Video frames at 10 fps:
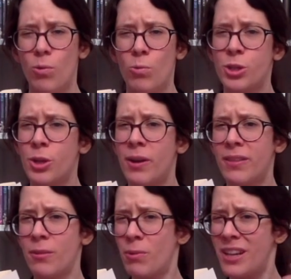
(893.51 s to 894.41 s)
also at
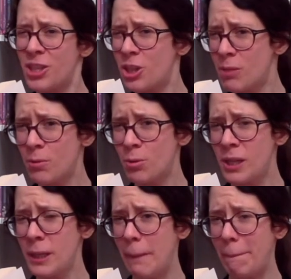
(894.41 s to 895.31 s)
the relationship
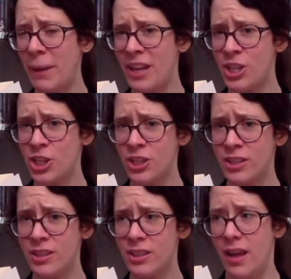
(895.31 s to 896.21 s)
between
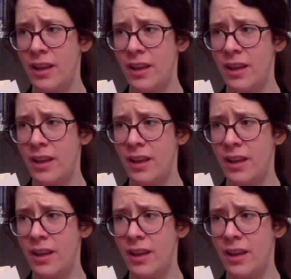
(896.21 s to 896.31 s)
patient